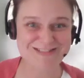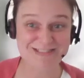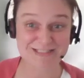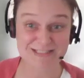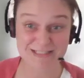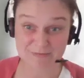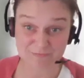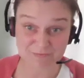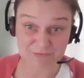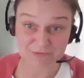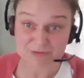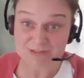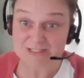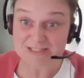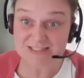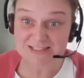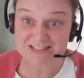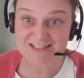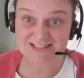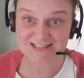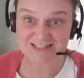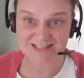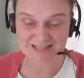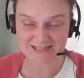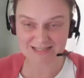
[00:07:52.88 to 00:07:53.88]

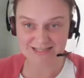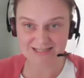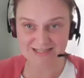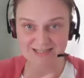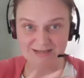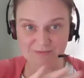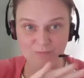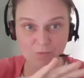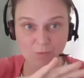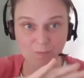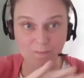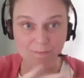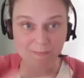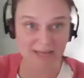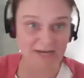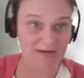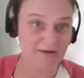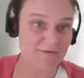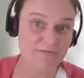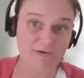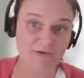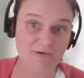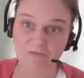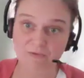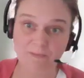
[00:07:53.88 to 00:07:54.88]
difference will
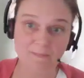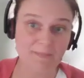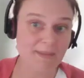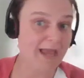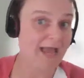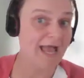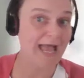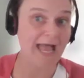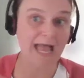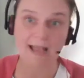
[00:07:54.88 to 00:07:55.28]
benefit from that.